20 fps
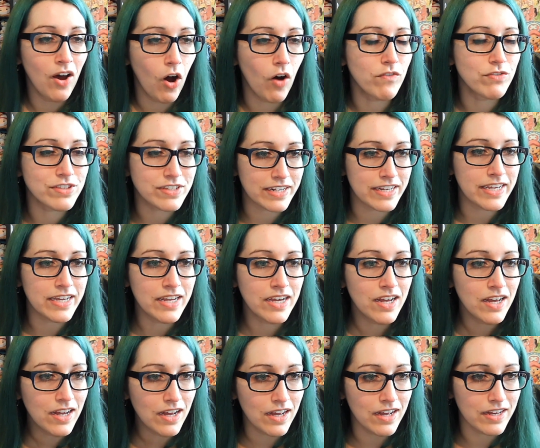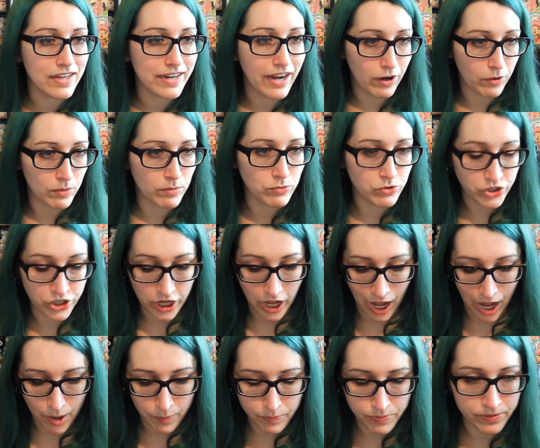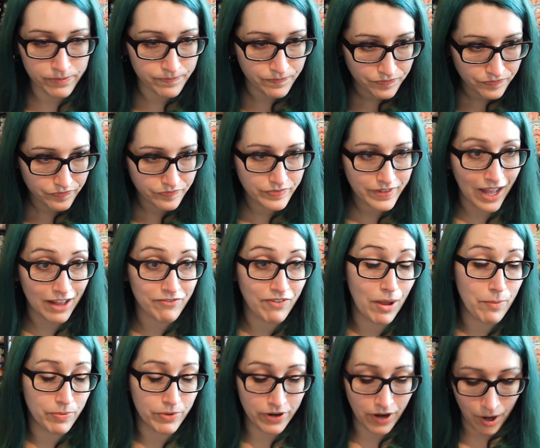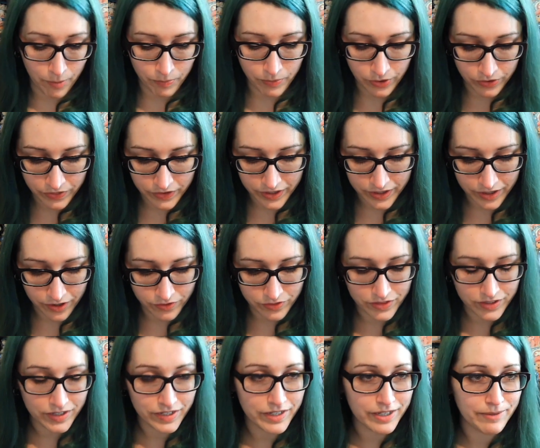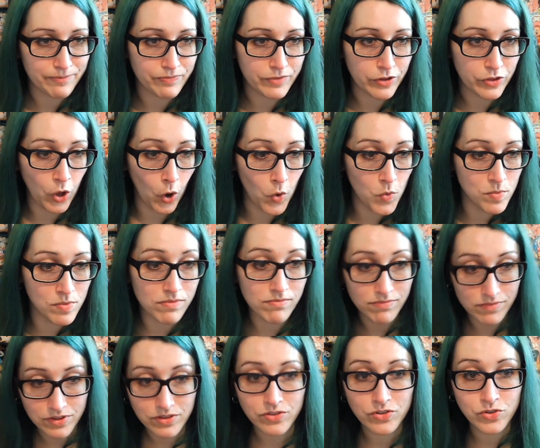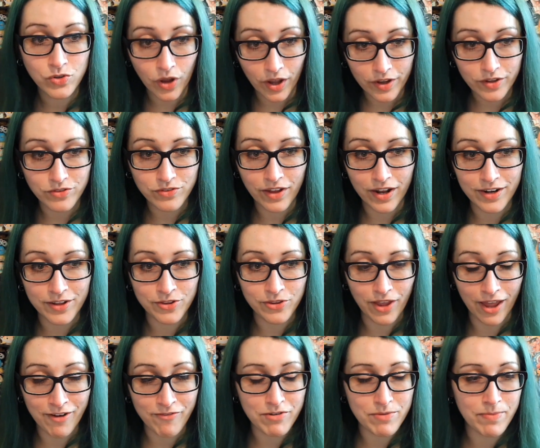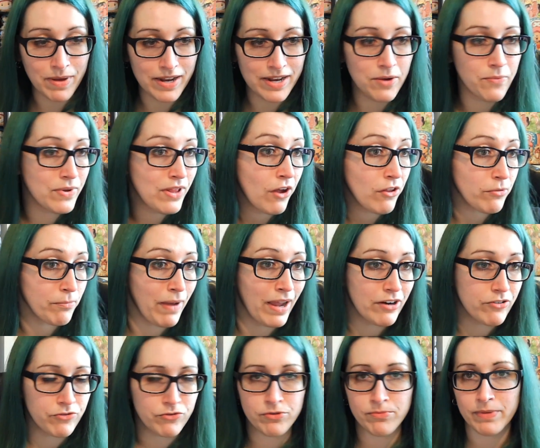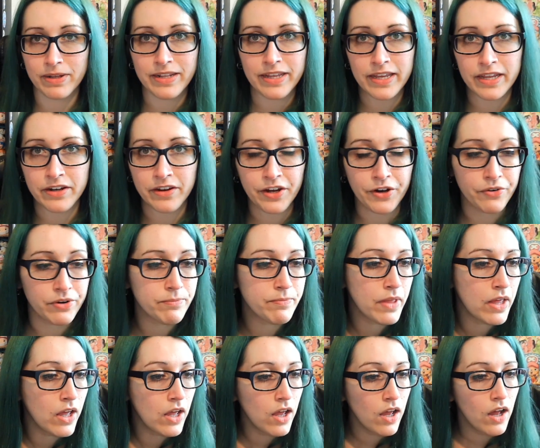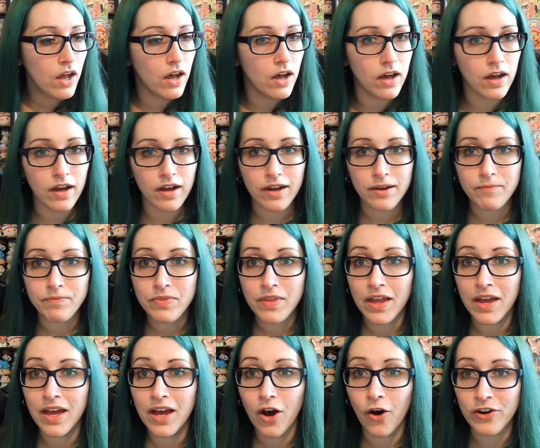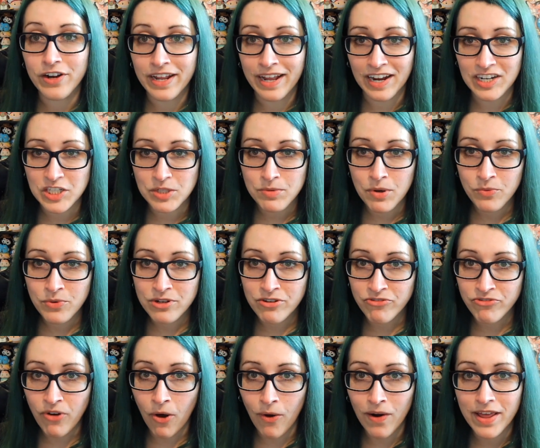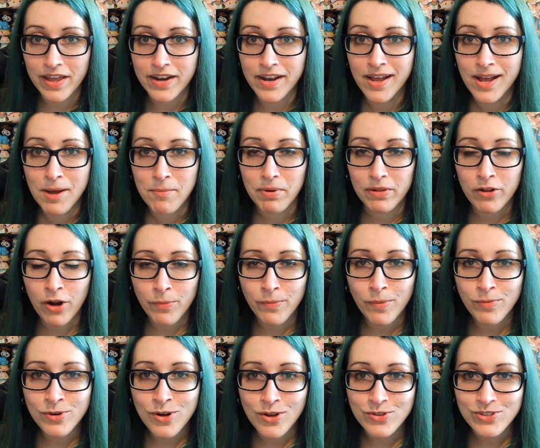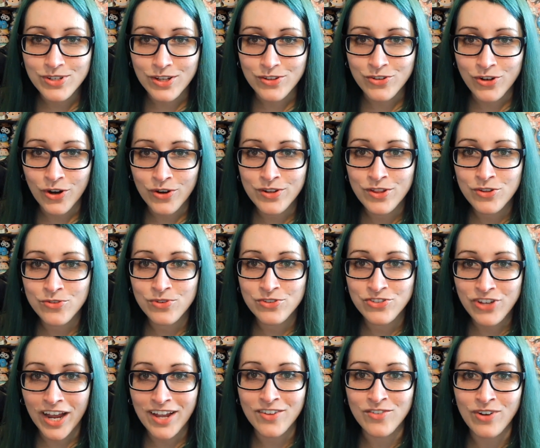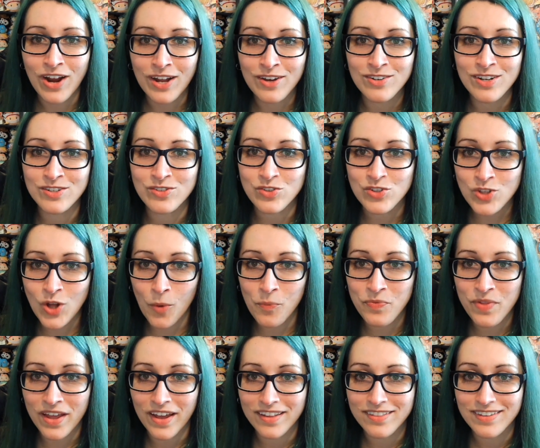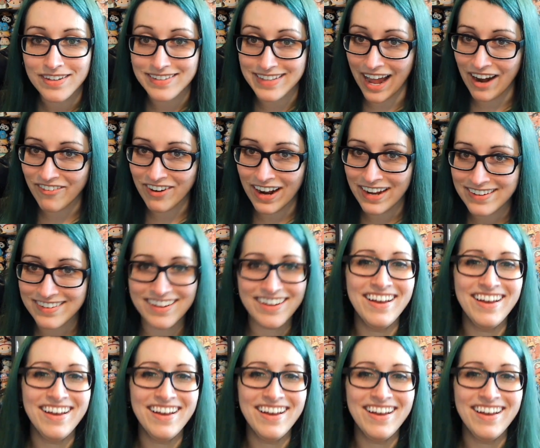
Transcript: obviously Nekomamushi up, Cat Viper up on the dome, telling everybody without a microphone, but they can hear him. "Onigashima would have fallen, but Lord Momonosuke turned into a giant dragon and stopped it." Is that right?